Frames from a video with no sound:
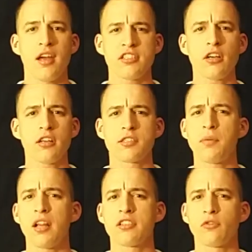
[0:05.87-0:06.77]
I started
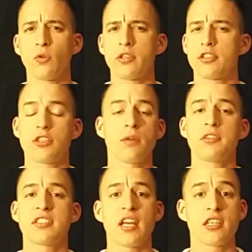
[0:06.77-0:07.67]
Spotless Flooring
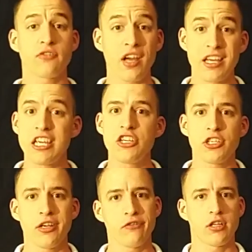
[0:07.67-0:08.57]
determined to satisfy
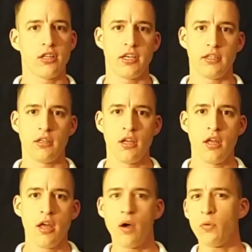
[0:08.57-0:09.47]
each and every client.
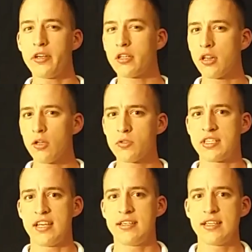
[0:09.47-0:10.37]
I wanted to close
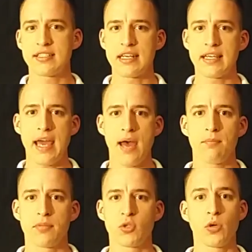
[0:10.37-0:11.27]
that distant
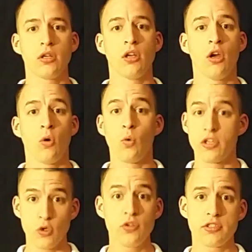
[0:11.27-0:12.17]
gap between
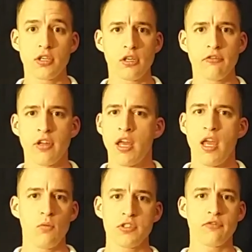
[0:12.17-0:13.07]
what you deserve
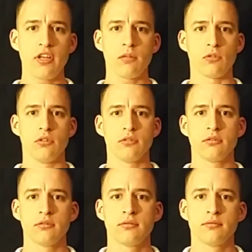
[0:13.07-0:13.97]
and what's available.
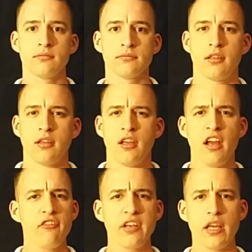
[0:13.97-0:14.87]

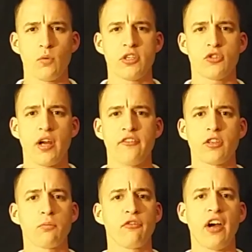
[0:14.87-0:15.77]
Every day we strive
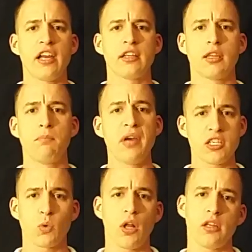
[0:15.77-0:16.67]
to provide the
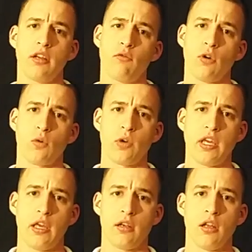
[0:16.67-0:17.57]
best quality of work we
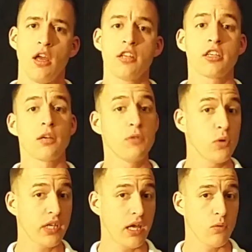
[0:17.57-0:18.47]
can, to
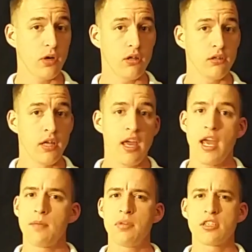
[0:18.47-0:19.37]
communicate well,
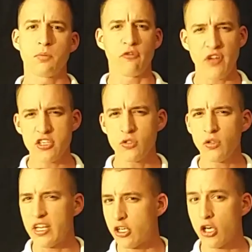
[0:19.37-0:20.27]
and be as
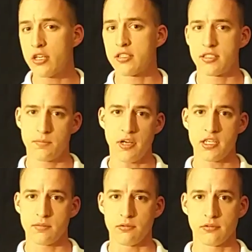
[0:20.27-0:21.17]
professional and courteous as
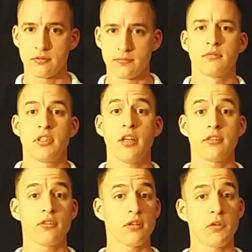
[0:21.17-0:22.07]
possible.
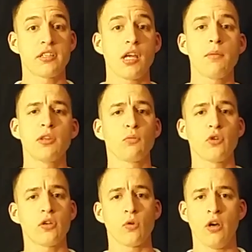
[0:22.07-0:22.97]
Now during my time in the
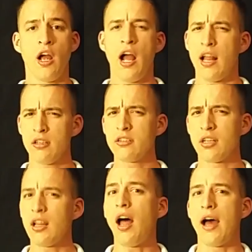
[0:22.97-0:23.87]
Marine Corps, I learned
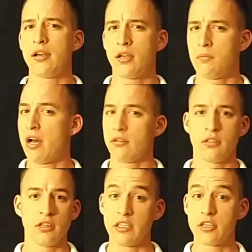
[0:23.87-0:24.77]
a lot
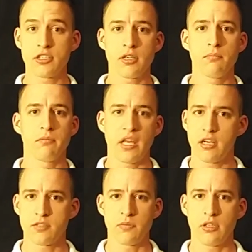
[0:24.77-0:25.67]
about leadership,
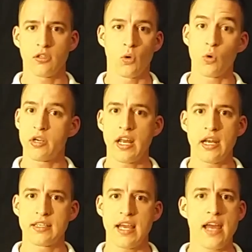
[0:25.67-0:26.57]
management,
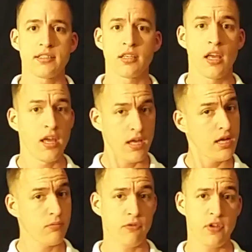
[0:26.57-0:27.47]
coordinating tasks,
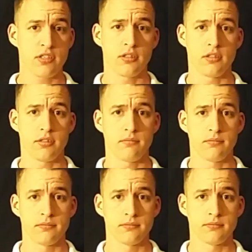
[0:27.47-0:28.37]
and professionalism.